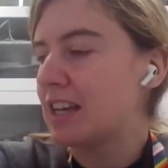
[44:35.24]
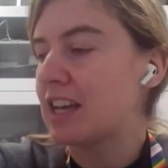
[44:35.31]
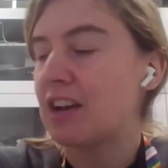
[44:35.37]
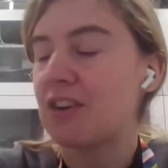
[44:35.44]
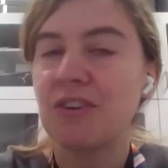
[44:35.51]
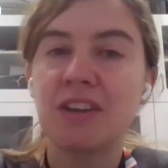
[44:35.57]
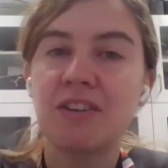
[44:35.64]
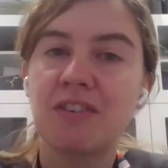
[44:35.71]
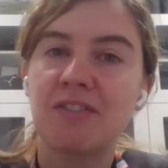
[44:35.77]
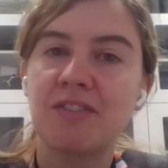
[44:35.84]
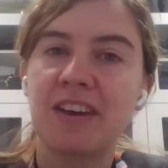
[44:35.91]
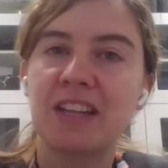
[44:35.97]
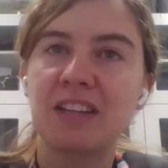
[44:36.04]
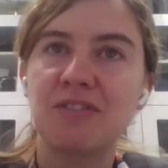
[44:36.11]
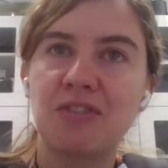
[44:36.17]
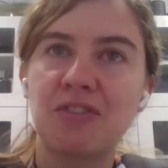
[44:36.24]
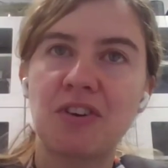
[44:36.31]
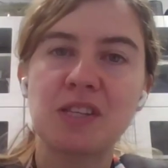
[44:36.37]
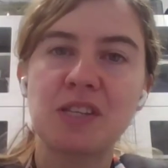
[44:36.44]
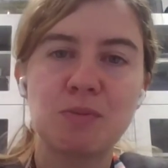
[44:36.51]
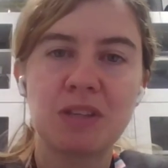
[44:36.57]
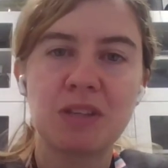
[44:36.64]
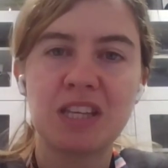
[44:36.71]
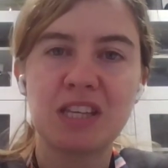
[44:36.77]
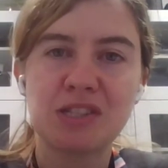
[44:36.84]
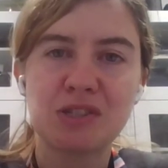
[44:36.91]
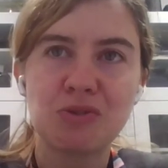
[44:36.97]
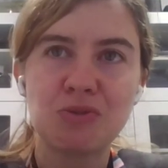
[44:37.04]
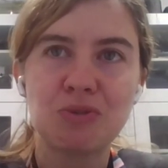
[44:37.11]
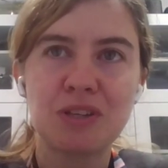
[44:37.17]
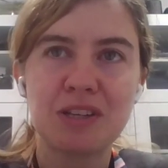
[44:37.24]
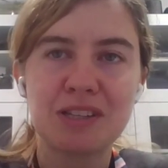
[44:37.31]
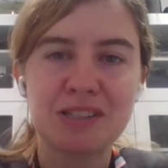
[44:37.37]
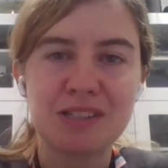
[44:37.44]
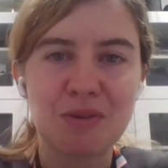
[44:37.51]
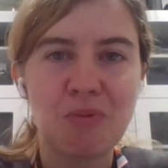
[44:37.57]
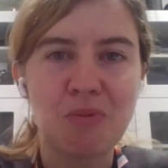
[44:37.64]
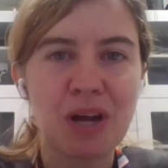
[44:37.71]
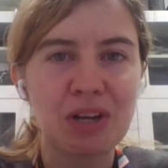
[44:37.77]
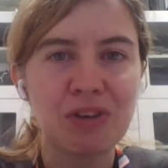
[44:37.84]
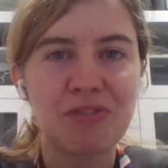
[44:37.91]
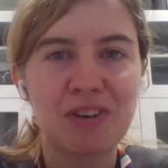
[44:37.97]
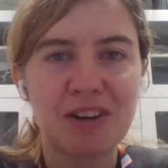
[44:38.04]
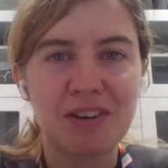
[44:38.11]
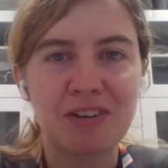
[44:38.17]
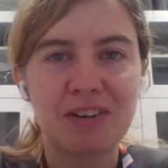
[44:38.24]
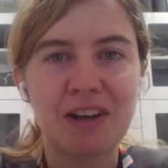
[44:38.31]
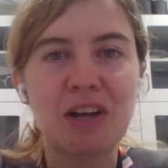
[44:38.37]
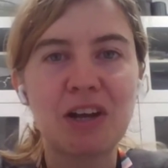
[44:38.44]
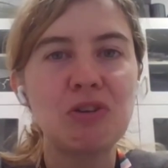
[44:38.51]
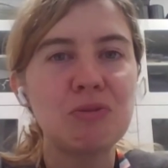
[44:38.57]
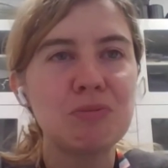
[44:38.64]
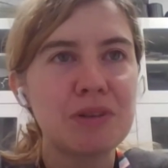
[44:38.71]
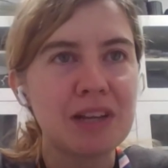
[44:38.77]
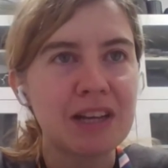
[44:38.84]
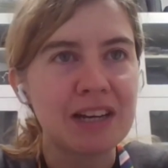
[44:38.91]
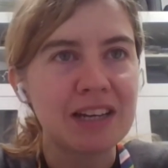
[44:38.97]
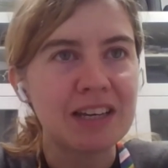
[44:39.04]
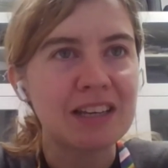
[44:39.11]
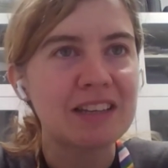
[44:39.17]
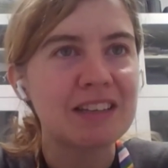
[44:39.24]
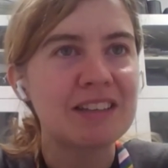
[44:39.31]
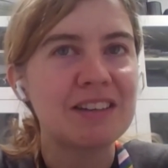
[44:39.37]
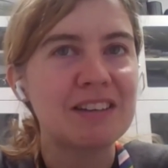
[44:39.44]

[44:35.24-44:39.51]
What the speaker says: career event for SBD students, and one of our alumni